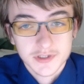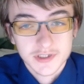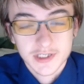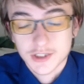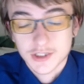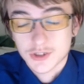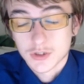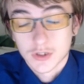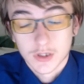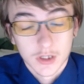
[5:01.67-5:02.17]
on
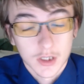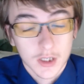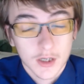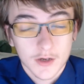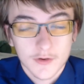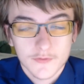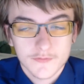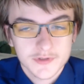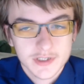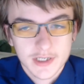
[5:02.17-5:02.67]
stage
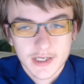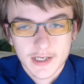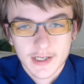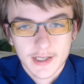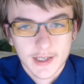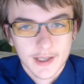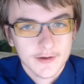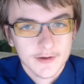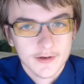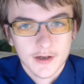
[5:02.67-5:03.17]
loved
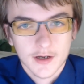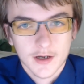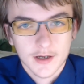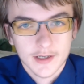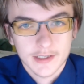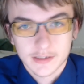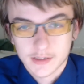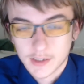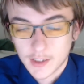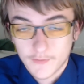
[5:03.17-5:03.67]
saying it.
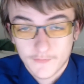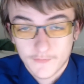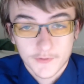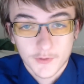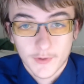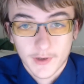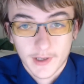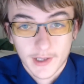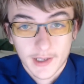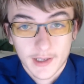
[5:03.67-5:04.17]
He loved
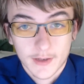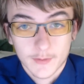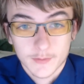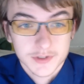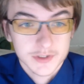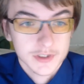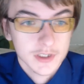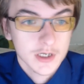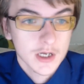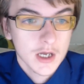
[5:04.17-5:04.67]
doing it.
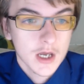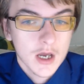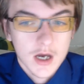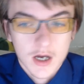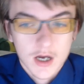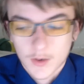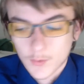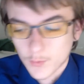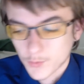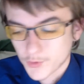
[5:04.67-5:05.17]

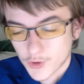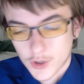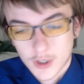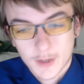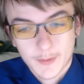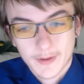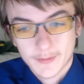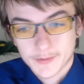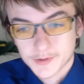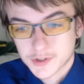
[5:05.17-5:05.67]
You're
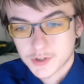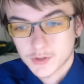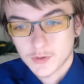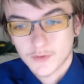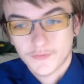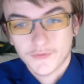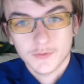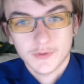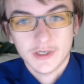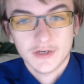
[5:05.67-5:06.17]
going to be able to,
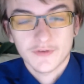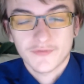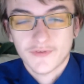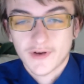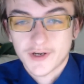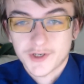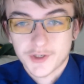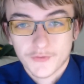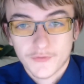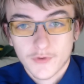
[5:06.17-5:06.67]
if you need to
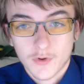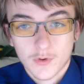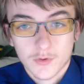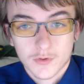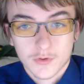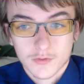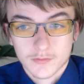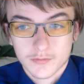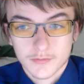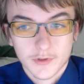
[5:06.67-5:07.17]
find your
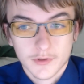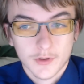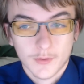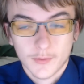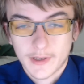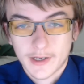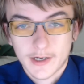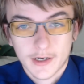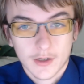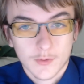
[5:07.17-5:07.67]
phone or
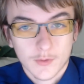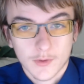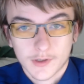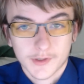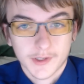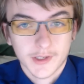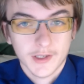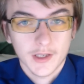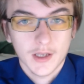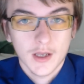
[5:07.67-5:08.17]
get it
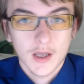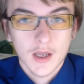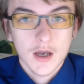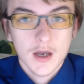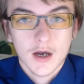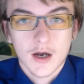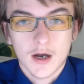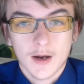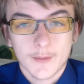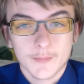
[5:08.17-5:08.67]
quickly,
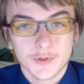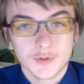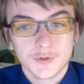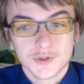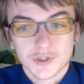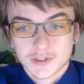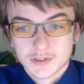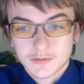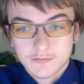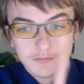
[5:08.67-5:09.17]
you
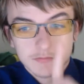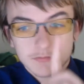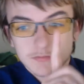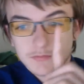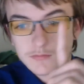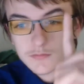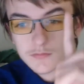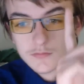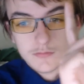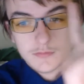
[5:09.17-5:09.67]
just
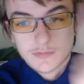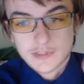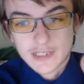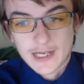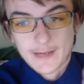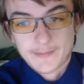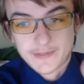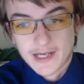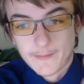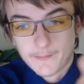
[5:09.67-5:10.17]

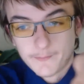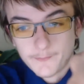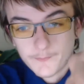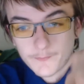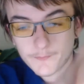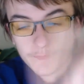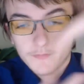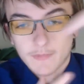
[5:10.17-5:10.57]
tap